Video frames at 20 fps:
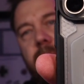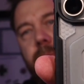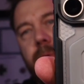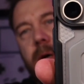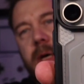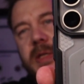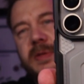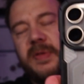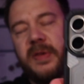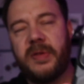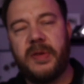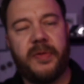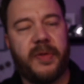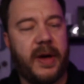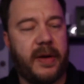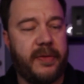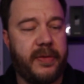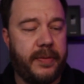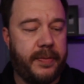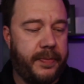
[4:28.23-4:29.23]
price,
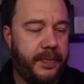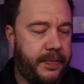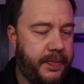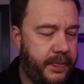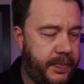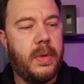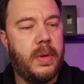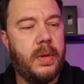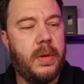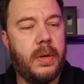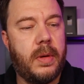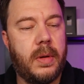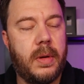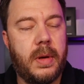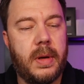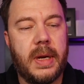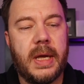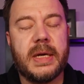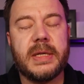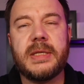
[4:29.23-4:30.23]
$55.
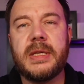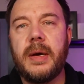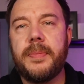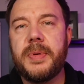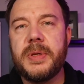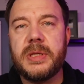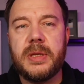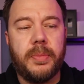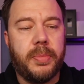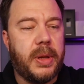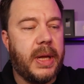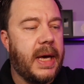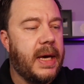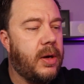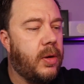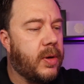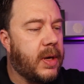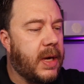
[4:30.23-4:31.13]
Next up is the Plyo